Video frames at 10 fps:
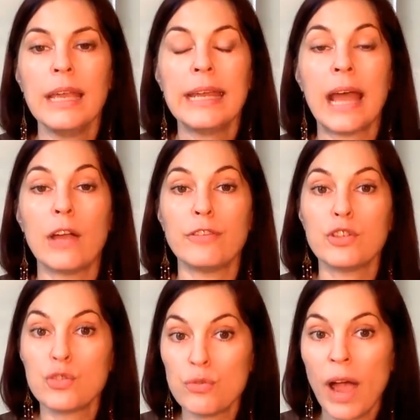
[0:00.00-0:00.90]
Now, if you
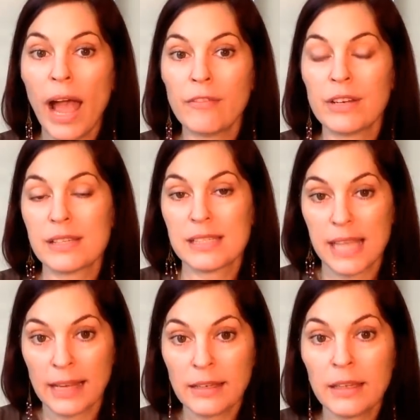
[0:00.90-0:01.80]
do have an
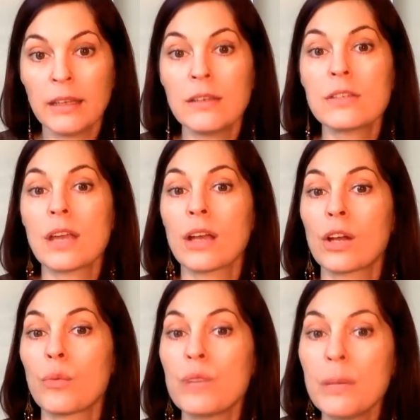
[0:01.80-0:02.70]
ascendant, a
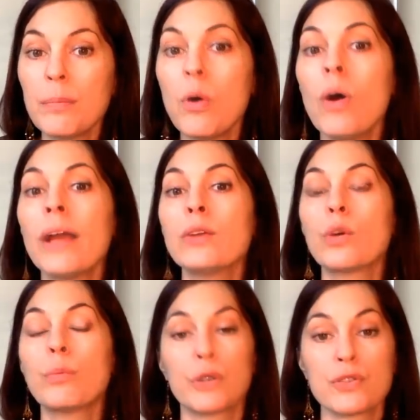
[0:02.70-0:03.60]
career point, or
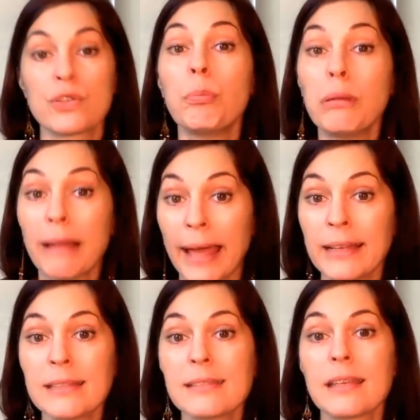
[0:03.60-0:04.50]
personal
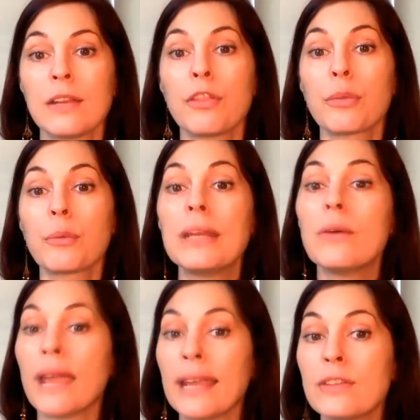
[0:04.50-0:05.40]
planets in 3 to
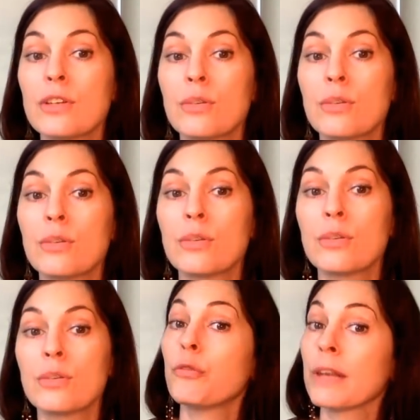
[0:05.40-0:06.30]
8 degrees
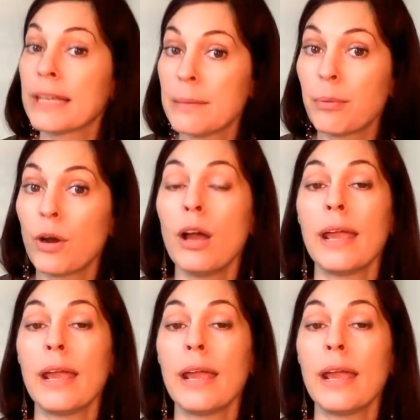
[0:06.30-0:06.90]
of Libra,